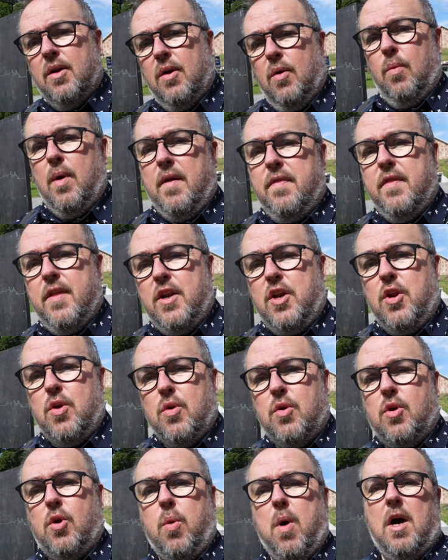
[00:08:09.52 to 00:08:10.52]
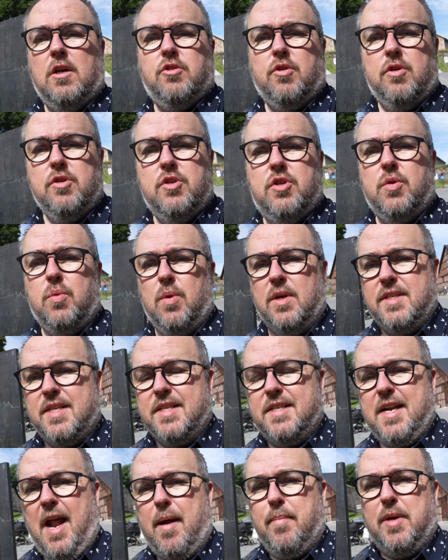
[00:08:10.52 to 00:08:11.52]
When the new quadrant was
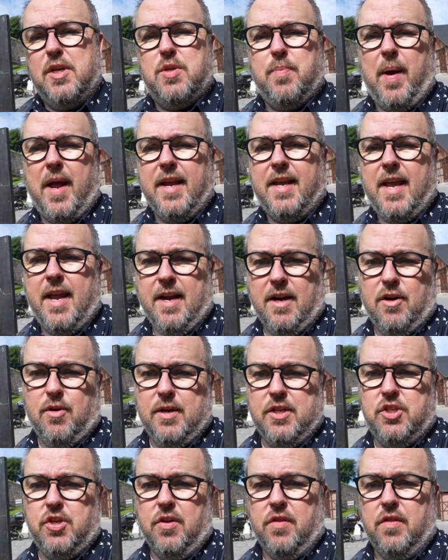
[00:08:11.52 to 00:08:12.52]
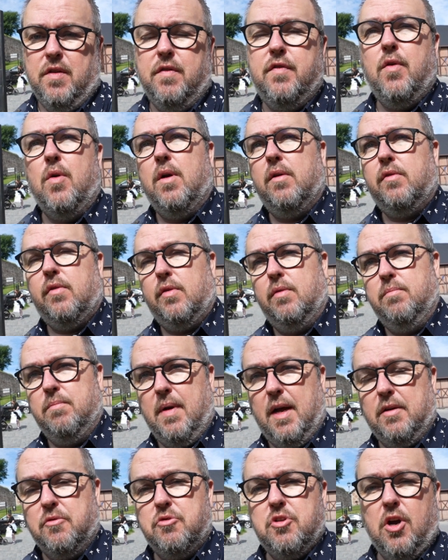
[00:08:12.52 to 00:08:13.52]
established by King Christian IV,
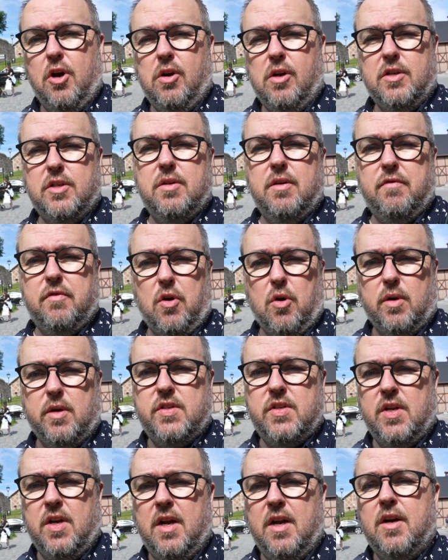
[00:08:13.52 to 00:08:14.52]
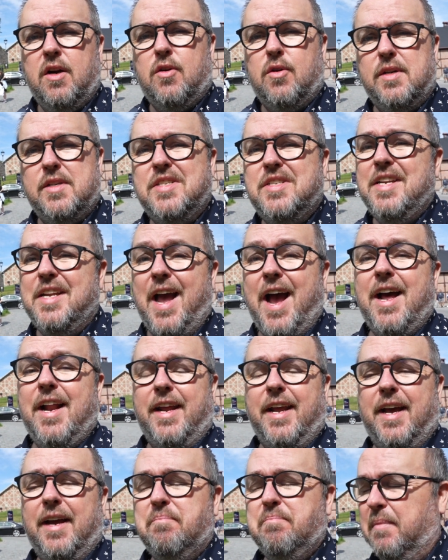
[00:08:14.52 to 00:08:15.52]
and called, of course,
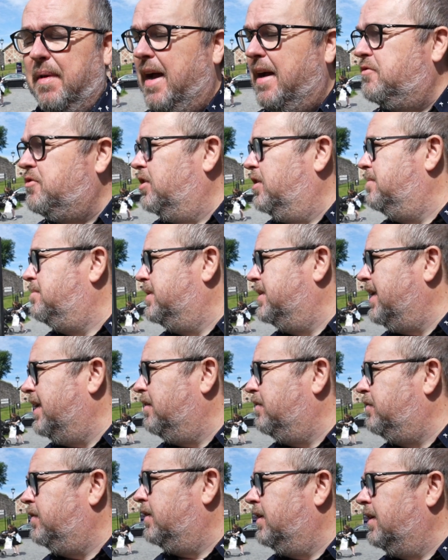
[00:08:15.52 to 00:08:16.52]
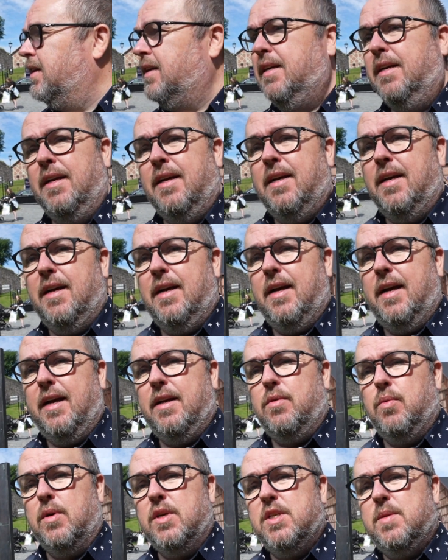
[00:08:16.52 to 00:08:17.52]
Christiania after himself,
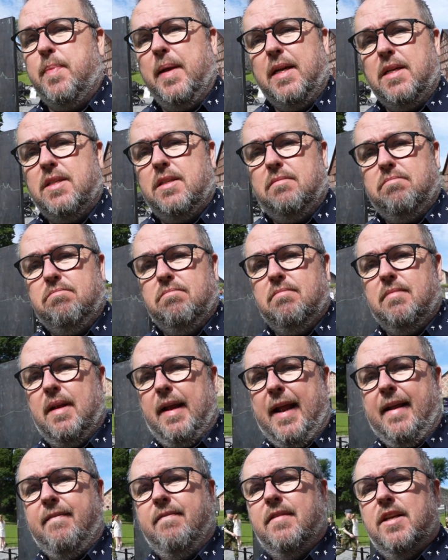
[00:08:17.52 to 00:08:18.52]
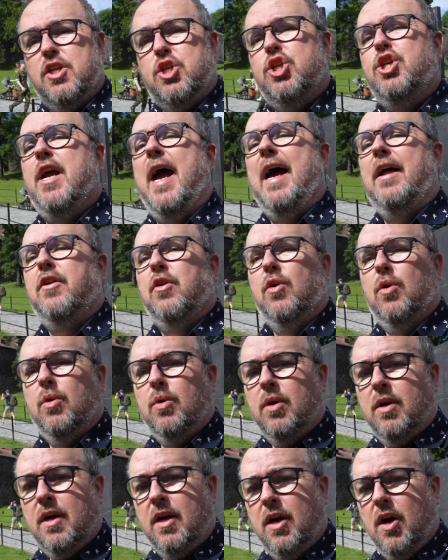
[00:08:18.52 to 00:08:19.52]
it was built in the shadow
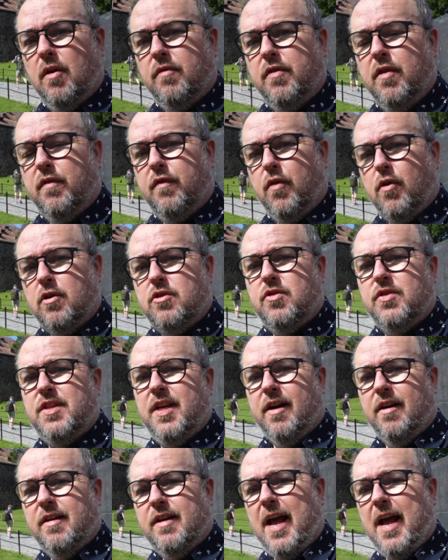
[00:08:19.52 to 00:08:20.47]
of the fortress here at